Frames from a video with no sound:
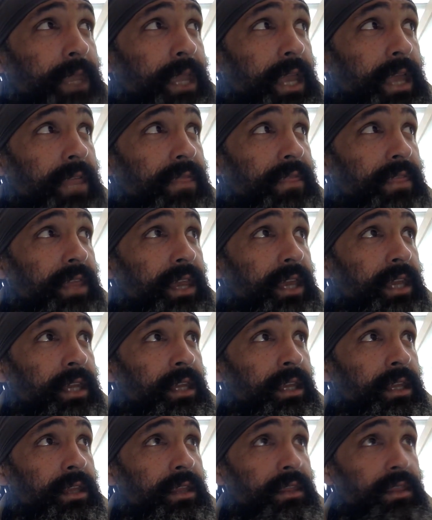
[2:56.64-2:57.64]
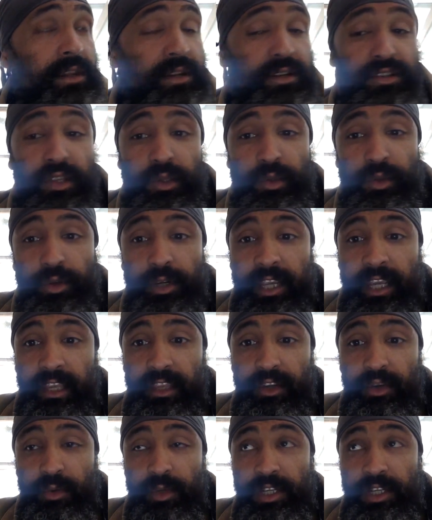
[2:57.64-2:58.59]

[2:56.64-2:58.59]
And then there's the lunar calendar,